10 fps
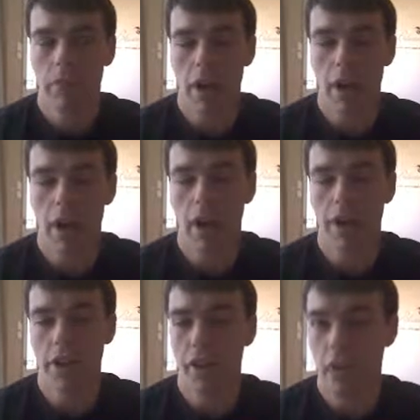
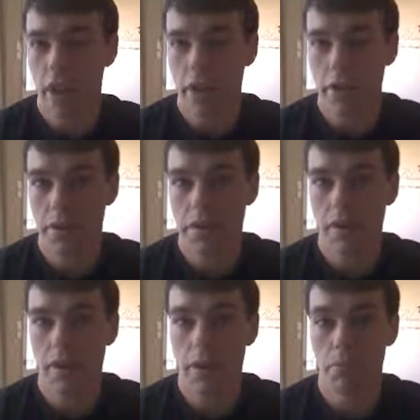by Darren
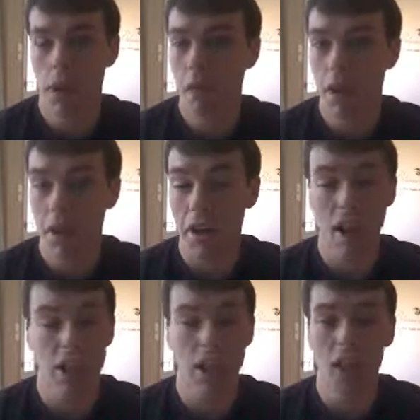Rowse at
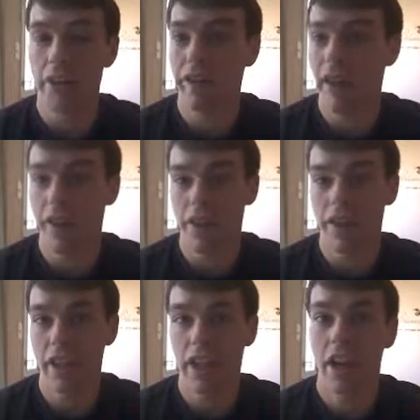ProBlogger. I love that
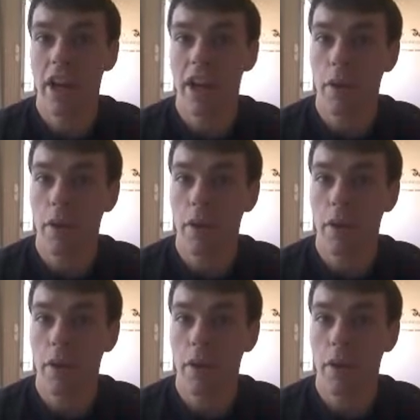thing.